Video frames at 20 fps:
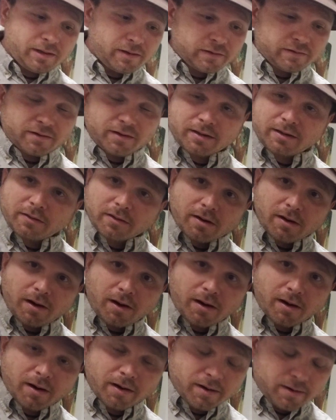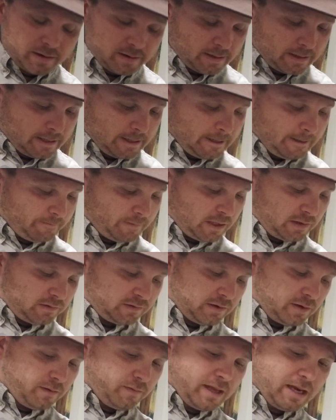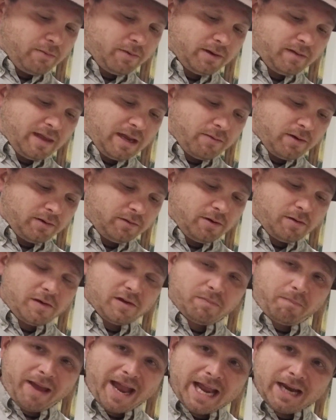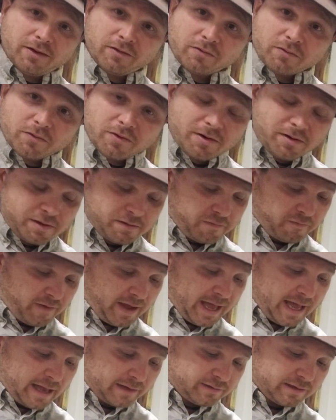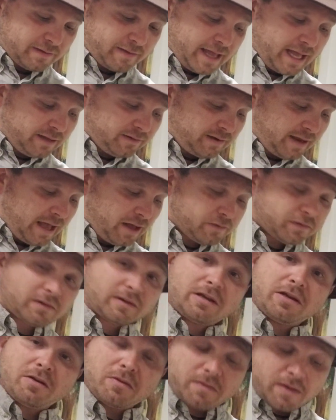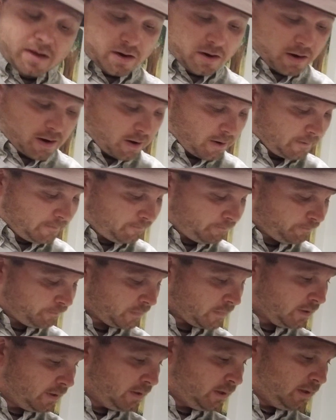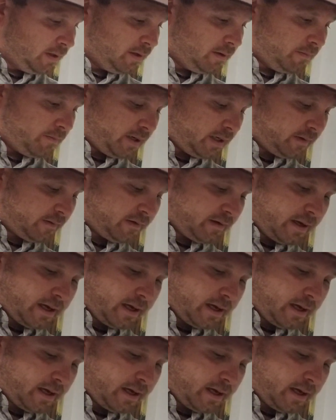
the trunk of the car. And so they would do these paintings really fast, and that's how skilled they are. But